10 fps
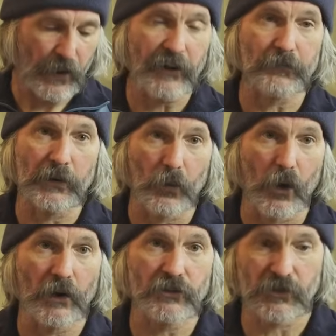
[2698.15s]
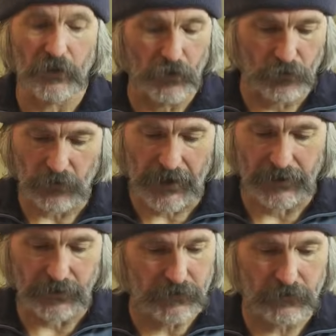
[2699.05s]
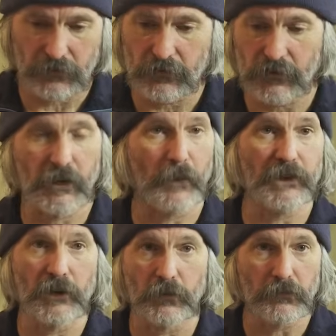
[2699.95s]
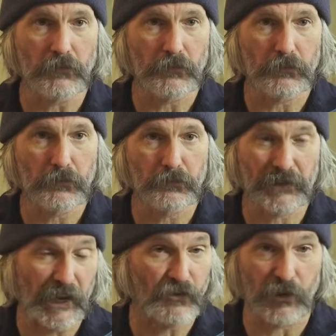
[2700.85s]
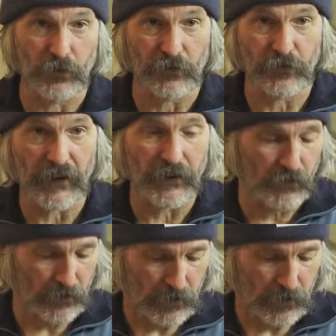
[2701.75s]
have my watch. So as something potentially would fail,